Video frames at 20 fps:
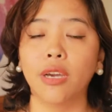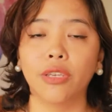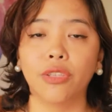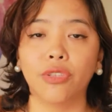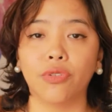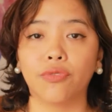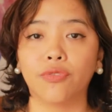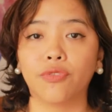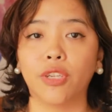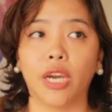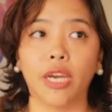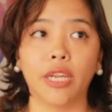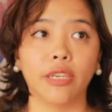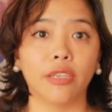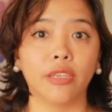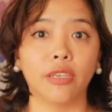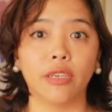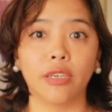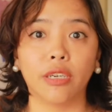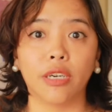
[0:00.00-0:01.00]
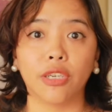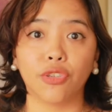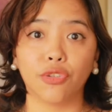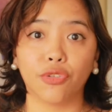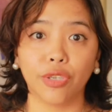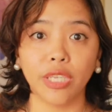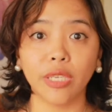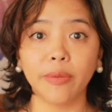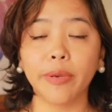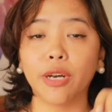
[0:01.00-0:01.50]
you've done your
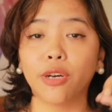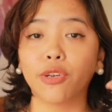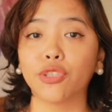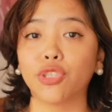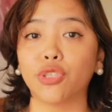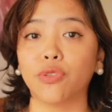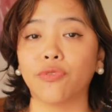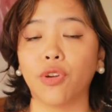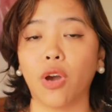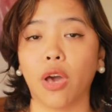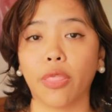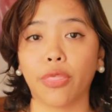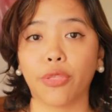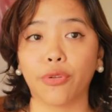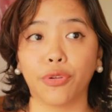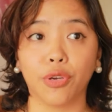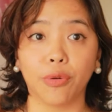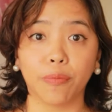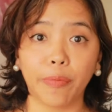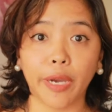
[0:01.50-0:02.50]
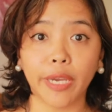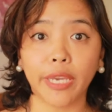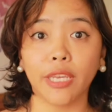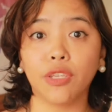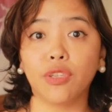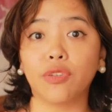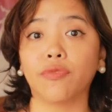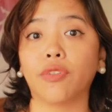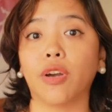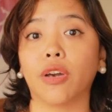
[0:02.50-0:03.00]
emails, you've gone through your bucket,
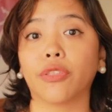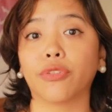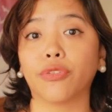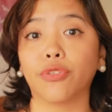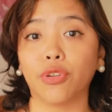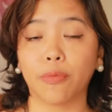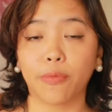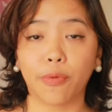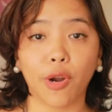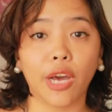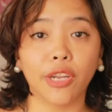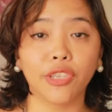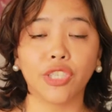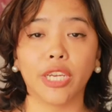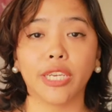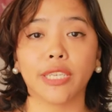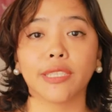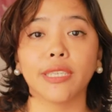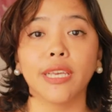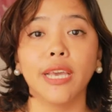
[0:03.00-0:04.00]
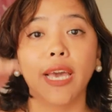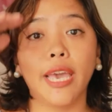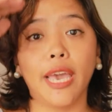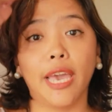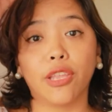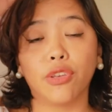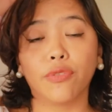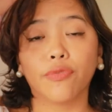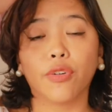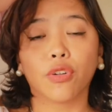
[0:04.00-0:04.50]
you've gone through your projects,
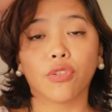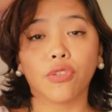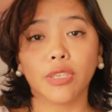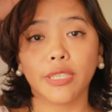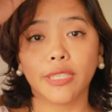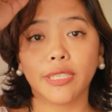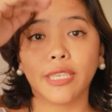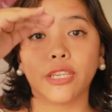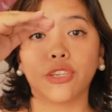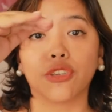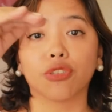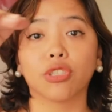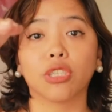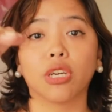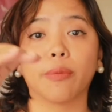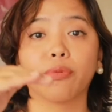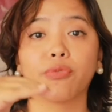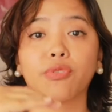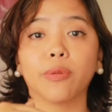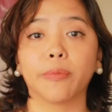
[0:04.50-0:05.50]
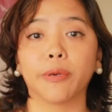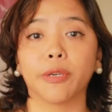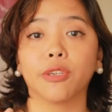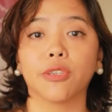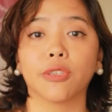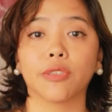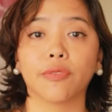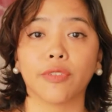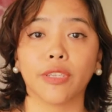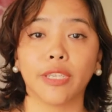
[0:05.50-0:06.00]
and you've already set your top 3
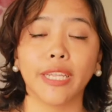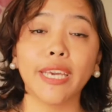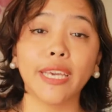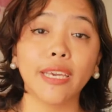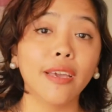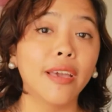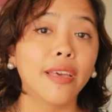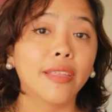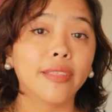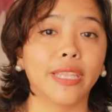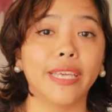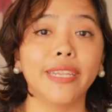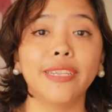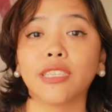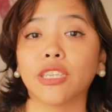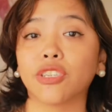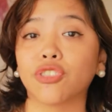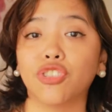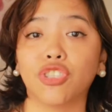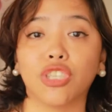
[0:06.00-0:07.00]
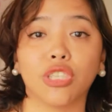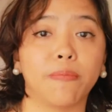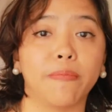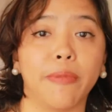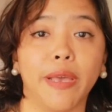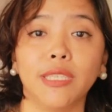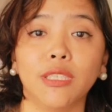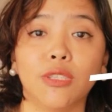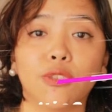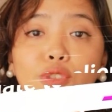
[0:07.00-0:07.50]
priorities for the day, then it's actually just
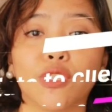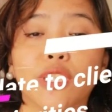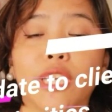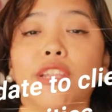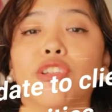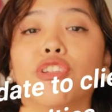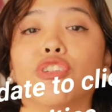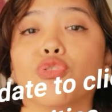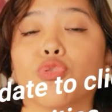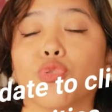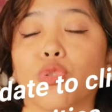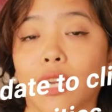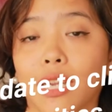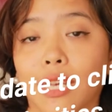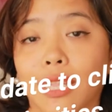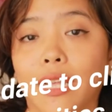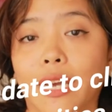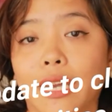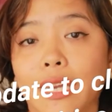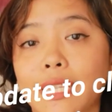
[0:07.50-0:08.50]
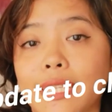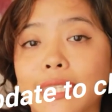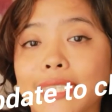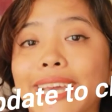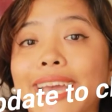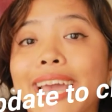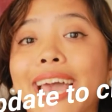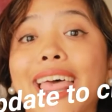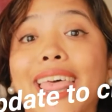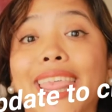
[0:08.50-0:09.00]
best to send your client
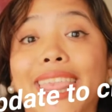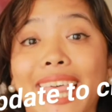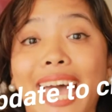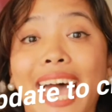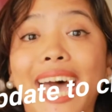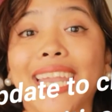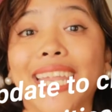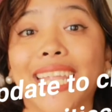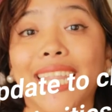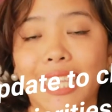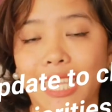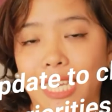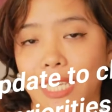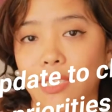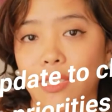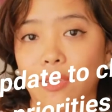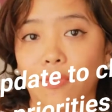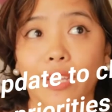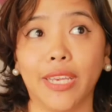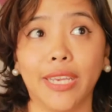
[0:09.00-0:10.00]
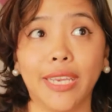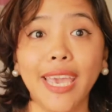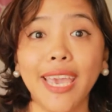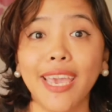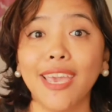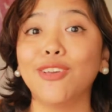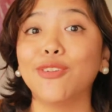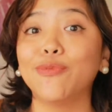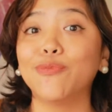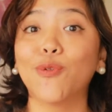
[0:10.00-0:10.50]
that list of like,
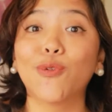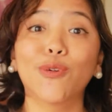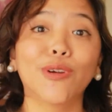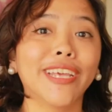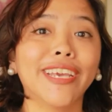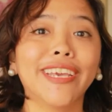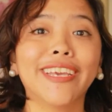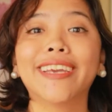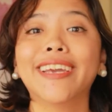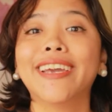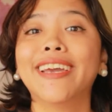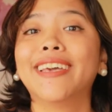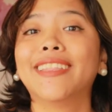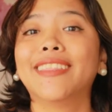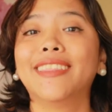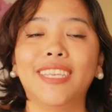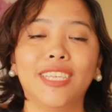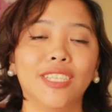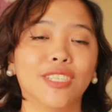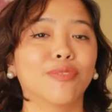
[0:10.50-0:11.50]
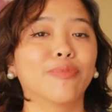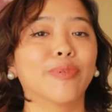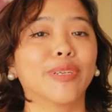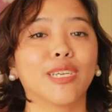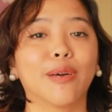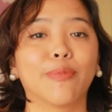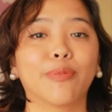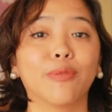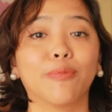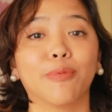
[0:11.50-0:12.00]
hey, good morning, these are my
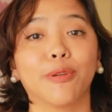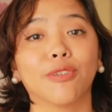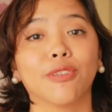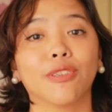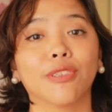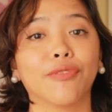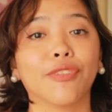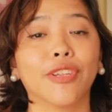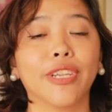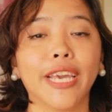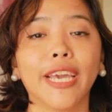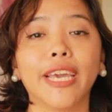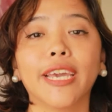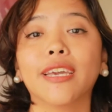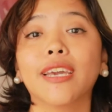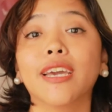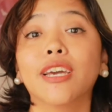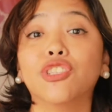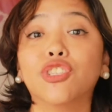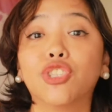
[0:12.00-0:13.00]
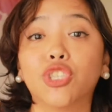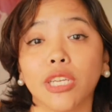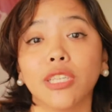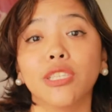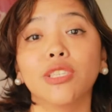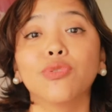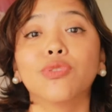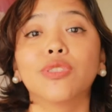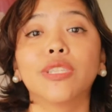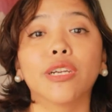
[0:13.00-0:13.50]
top 3 priorities of the day, just
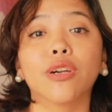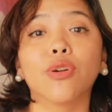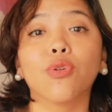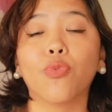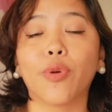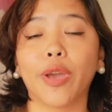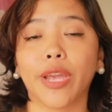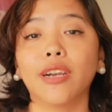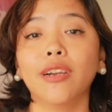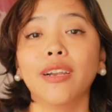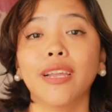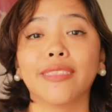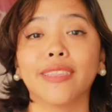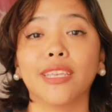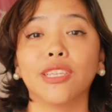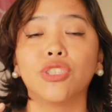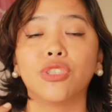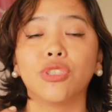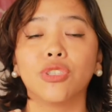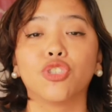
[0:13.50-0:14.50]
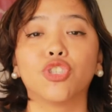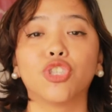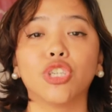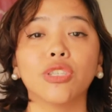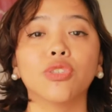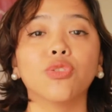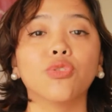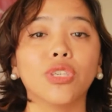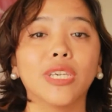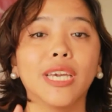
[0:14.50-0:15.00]
so they're aware, and this just
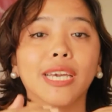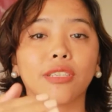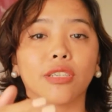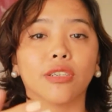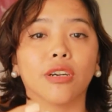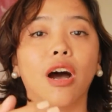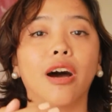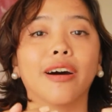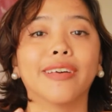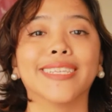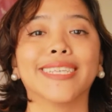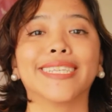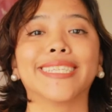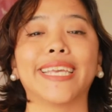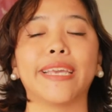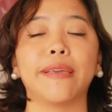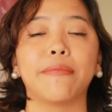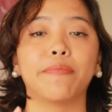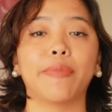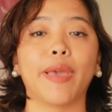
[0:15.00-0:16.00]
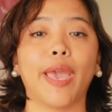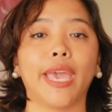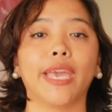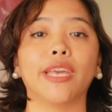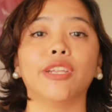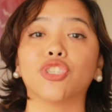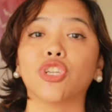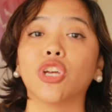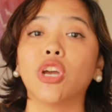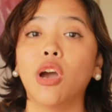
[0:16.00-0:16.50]
so you guys are on the same
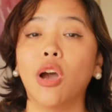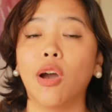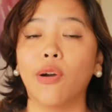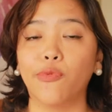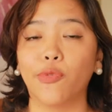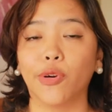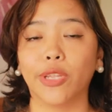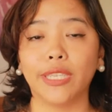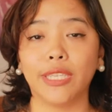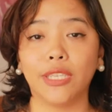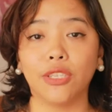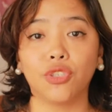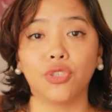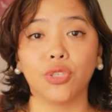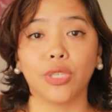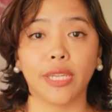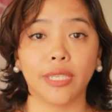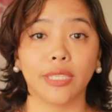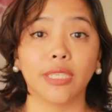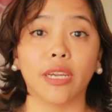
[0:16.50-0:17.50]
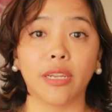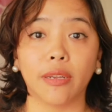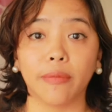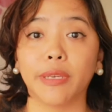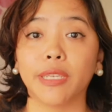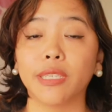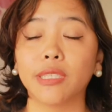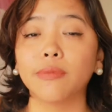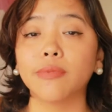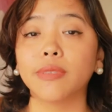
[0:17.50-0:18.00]
page of what needs to get done.
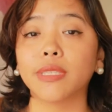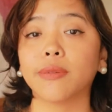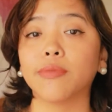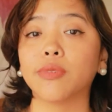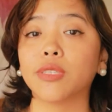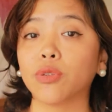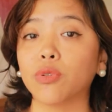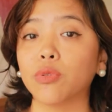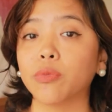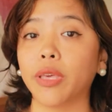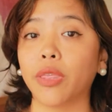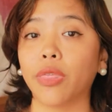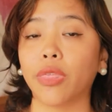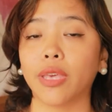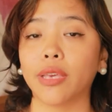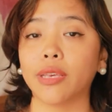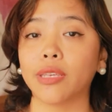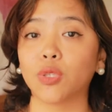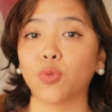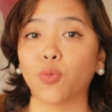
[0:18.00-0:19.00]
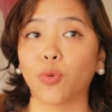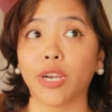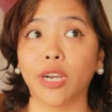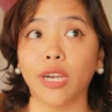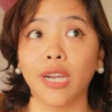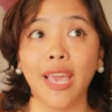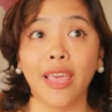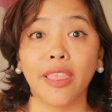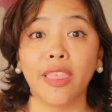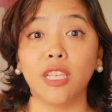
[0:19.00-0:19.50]
Because sometimes there will be things where
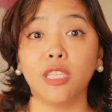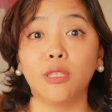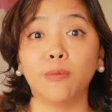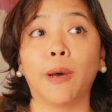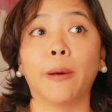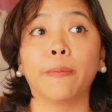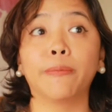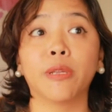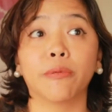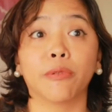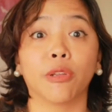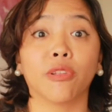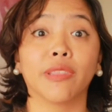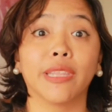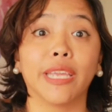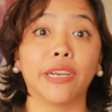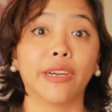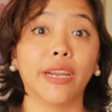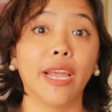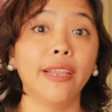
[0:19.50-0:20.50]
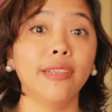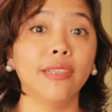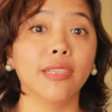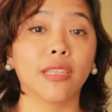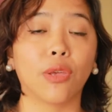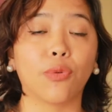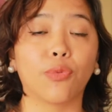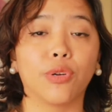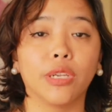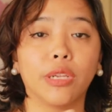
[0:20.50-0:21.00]
things popped up on their end that
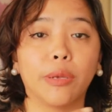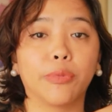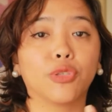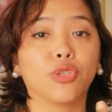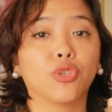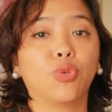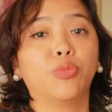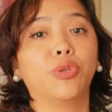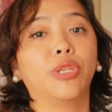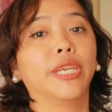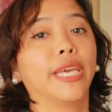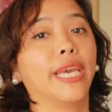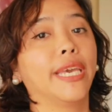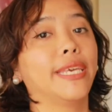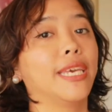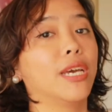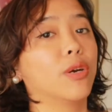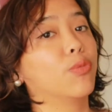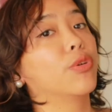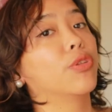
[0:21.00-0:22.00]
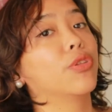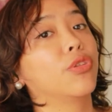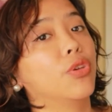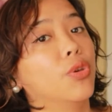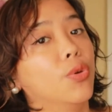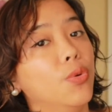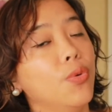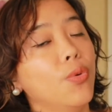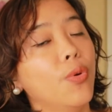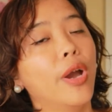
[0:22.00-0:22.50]
they weren't able to communicate yet with
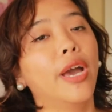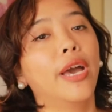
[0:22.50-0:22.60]
you,